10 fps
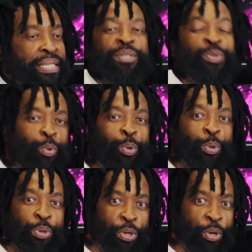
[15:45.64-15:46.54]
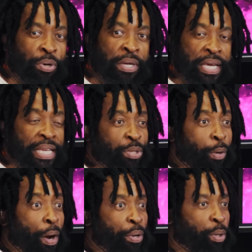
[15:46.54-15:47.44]
Ngesizulu, you know? He's yeah.
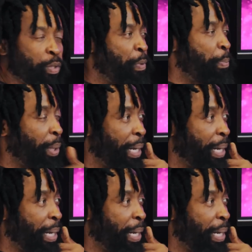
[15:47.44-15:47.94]
not one of those people